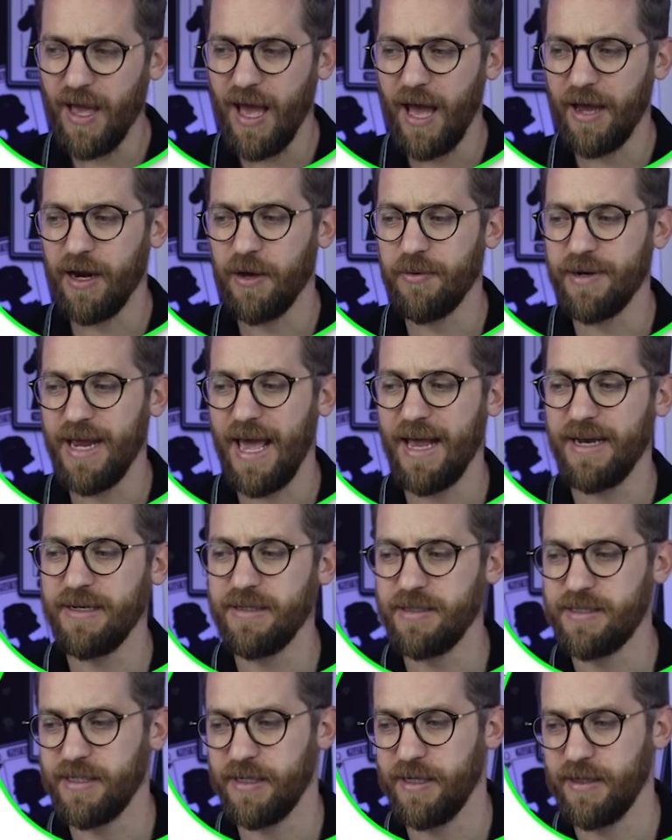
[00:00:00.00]
and I would
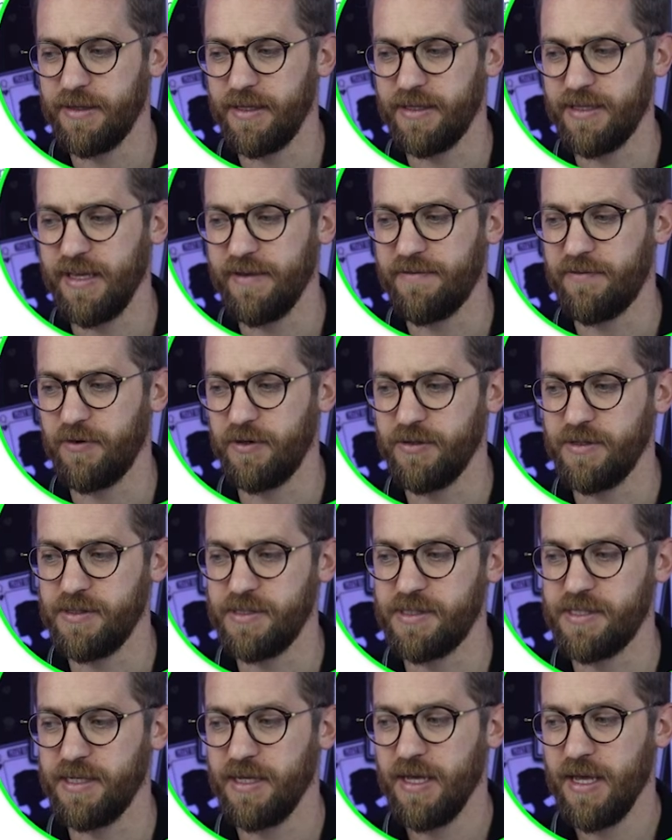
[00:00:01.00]
enter the
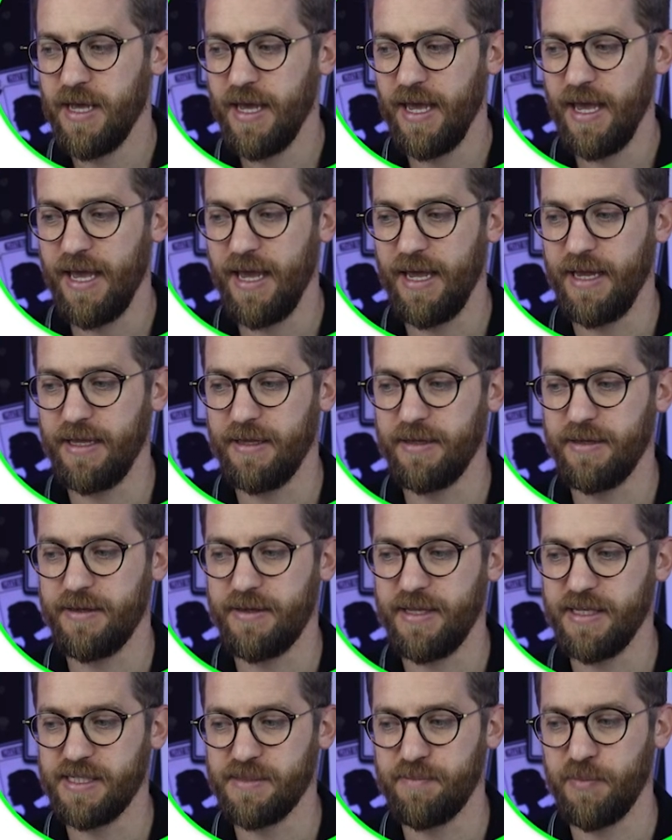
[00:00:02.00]
difference in
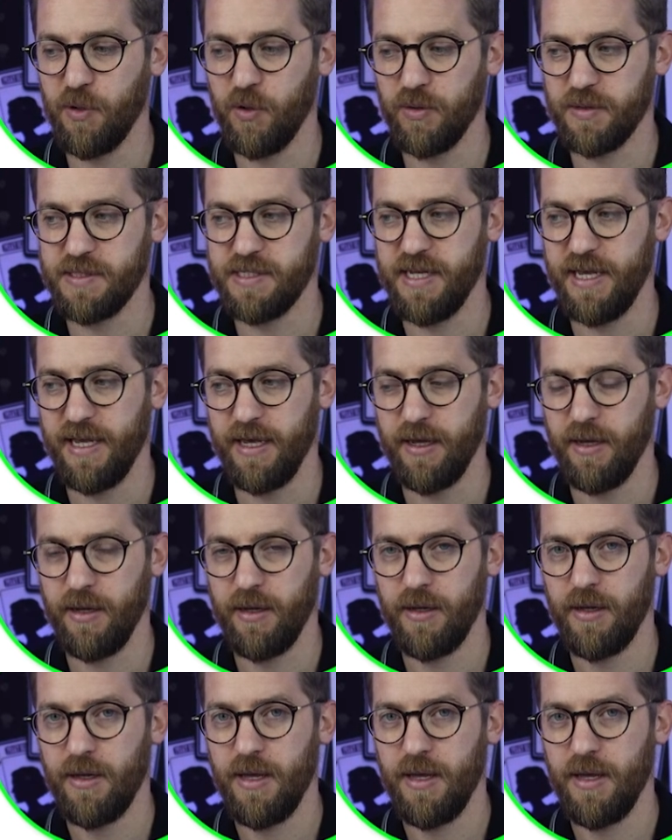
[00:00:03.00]
this box here.